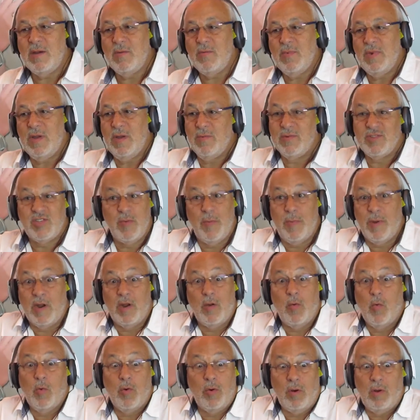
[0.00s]
and it was
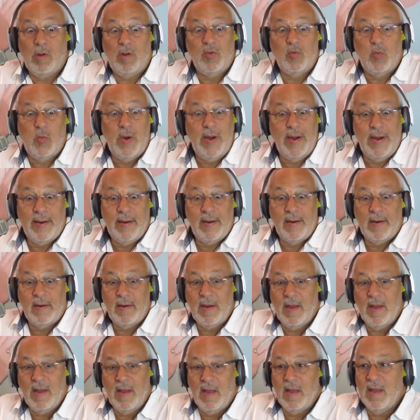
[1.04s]
about a world
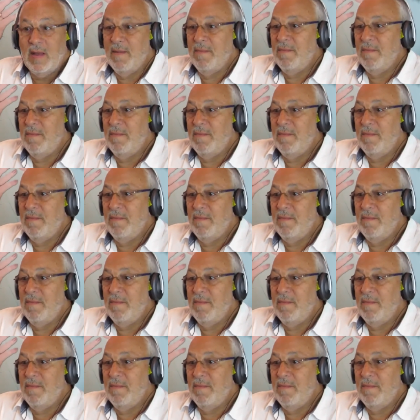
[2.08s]
where